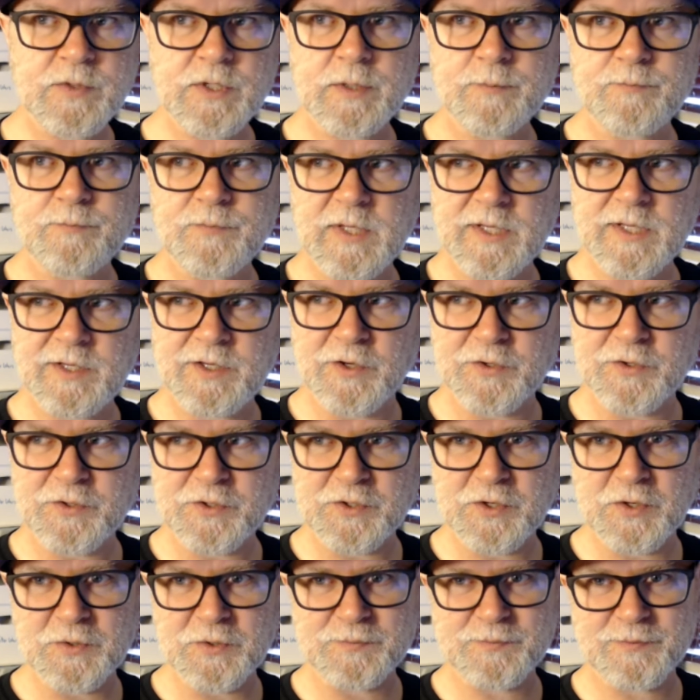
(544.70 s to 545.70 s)
you
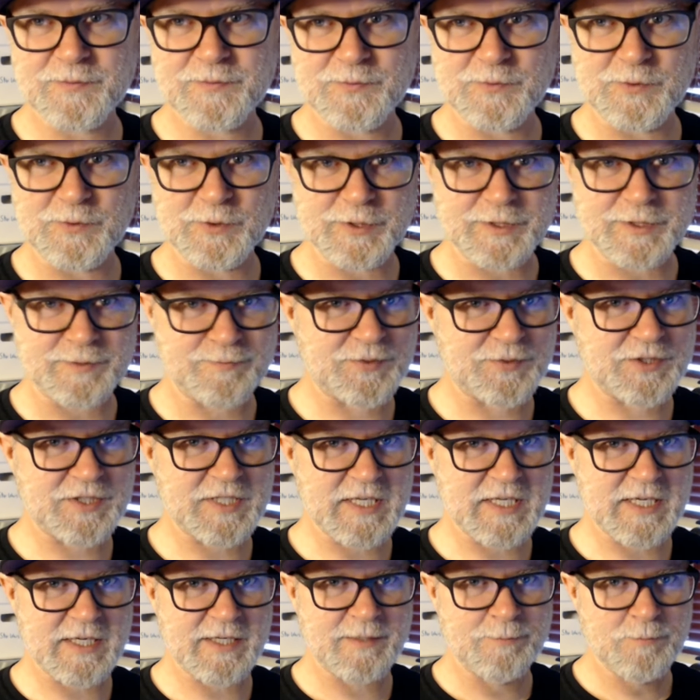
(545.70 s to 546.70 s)
don't really
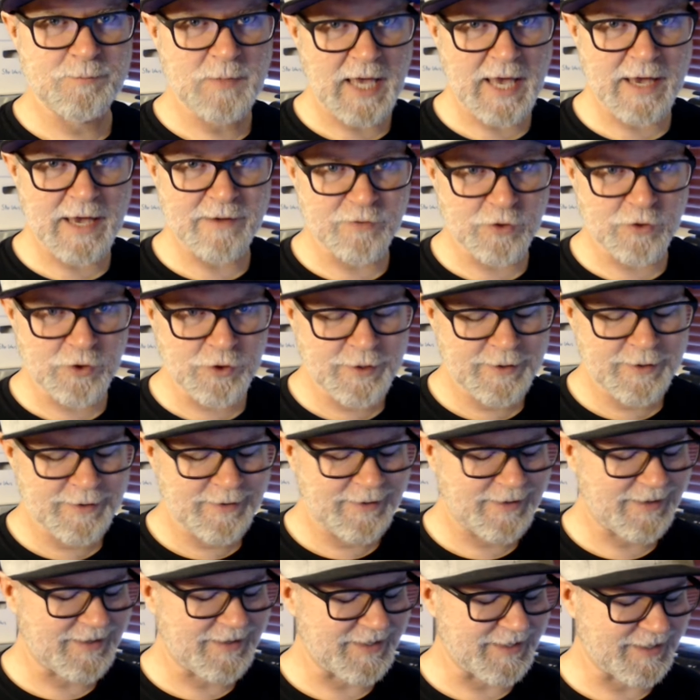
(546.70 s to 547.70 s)
see ever.
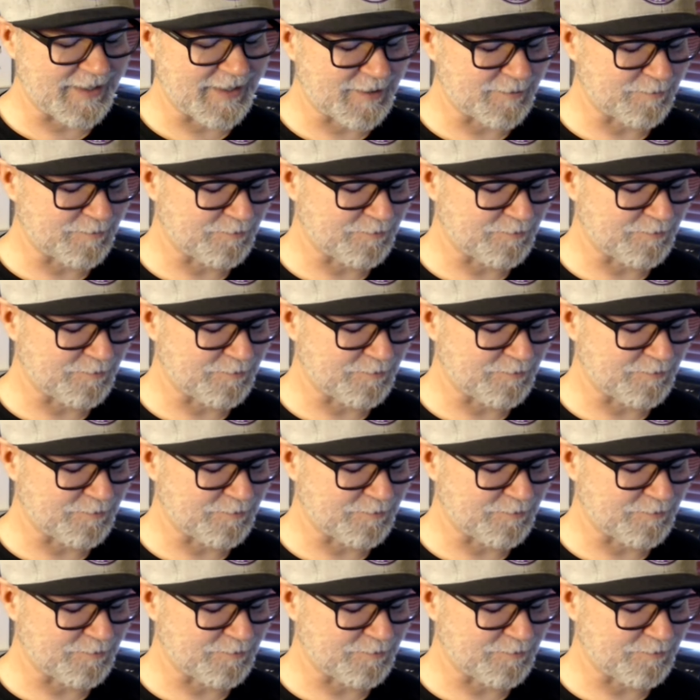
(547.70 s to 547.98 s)
And